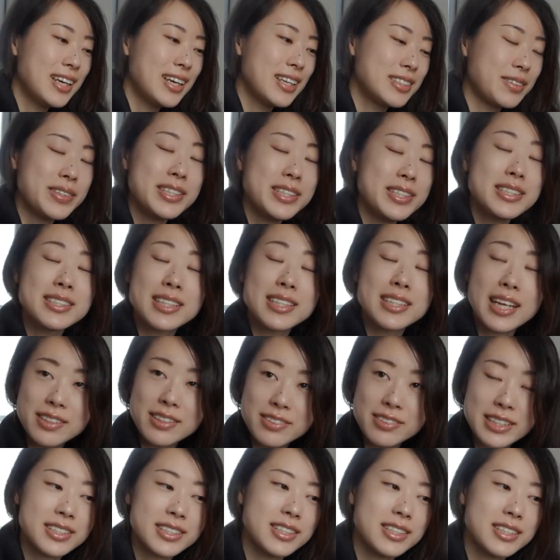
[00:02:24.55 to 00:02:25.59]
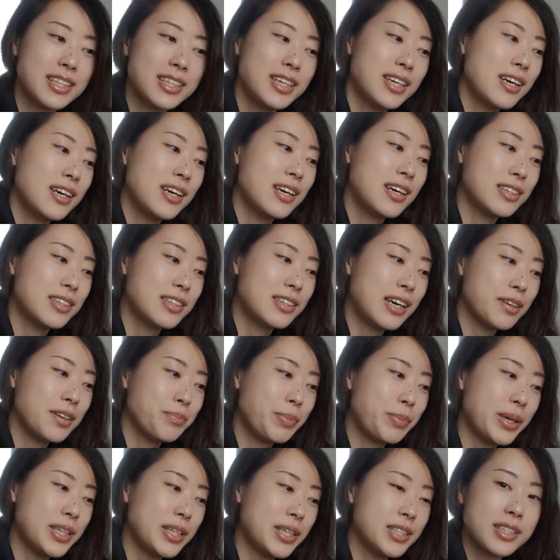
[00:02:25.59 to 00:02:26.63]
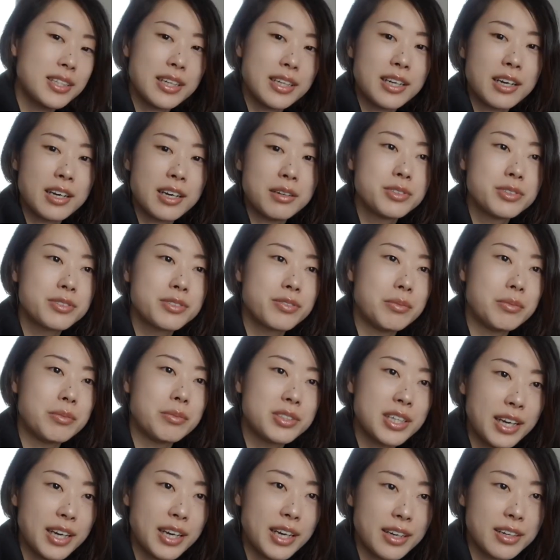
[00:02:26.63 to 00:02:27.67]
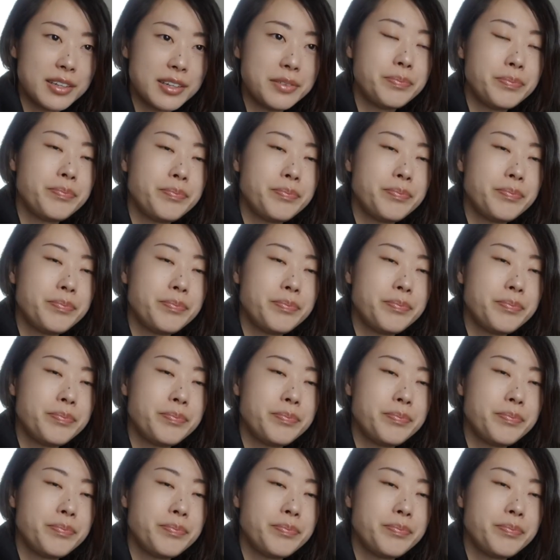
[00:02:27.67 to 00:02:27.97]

Japanese language basically comes from China,